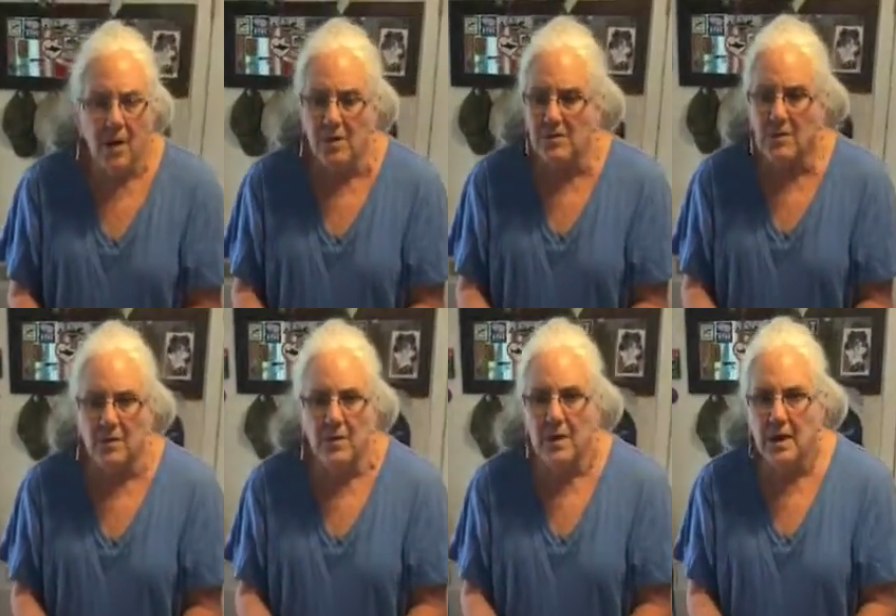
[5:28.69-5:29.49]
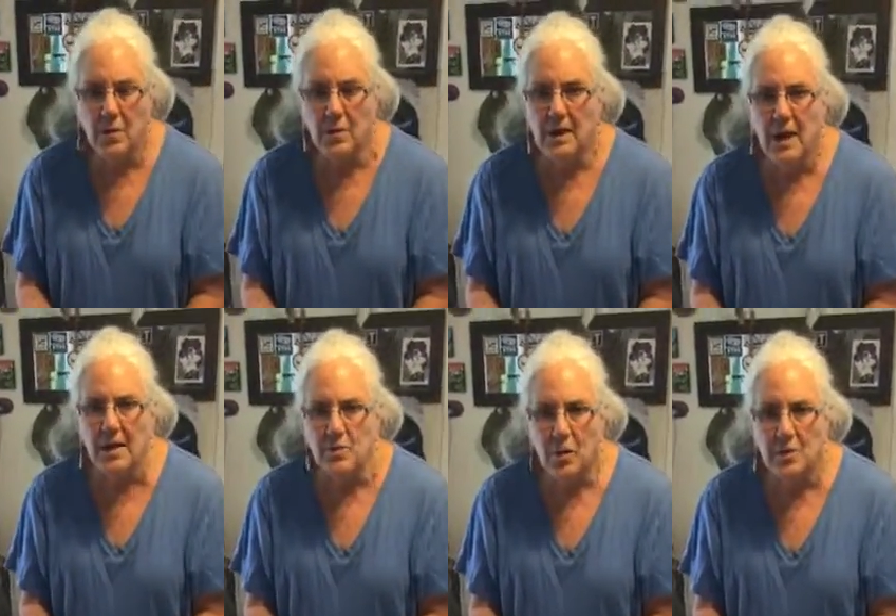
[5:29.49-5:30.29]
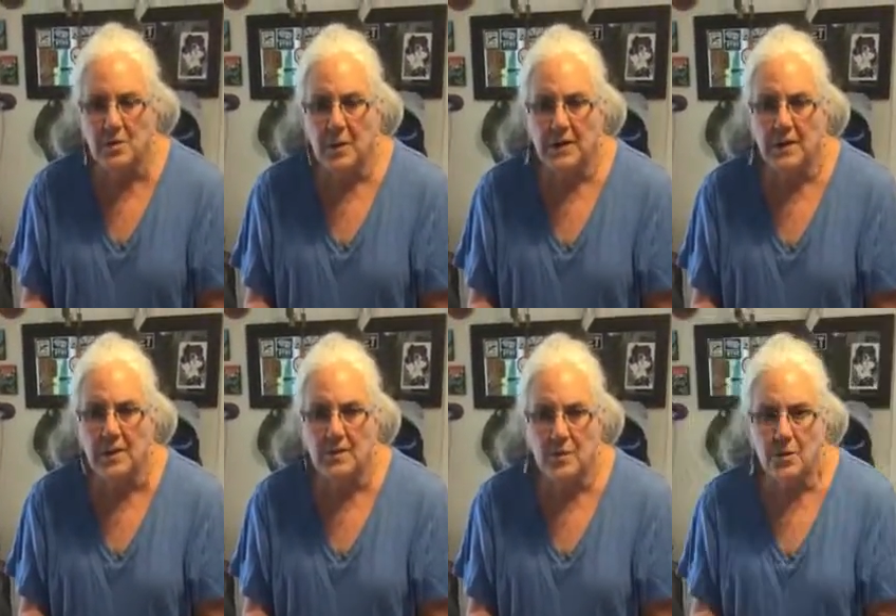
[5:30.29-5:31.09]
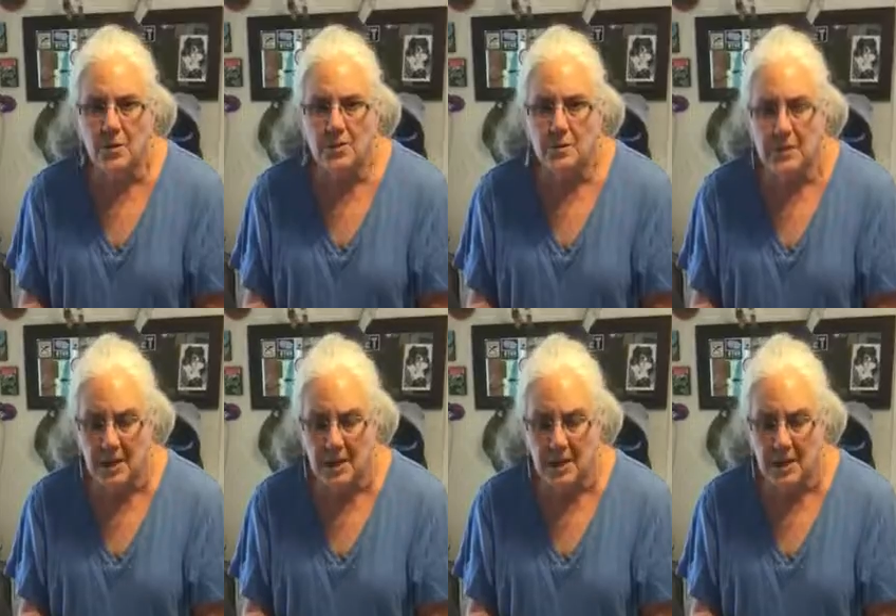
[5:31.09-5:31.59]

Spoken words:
also equally as well respected as Earth Hues and